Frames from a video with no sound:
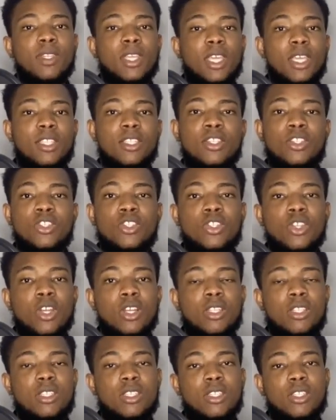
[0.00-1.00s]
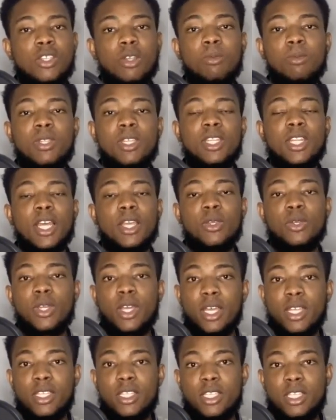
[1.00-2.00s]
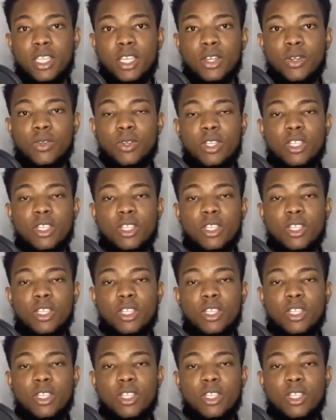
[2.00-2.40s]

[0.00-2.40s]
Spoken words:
it is not something that you can scale.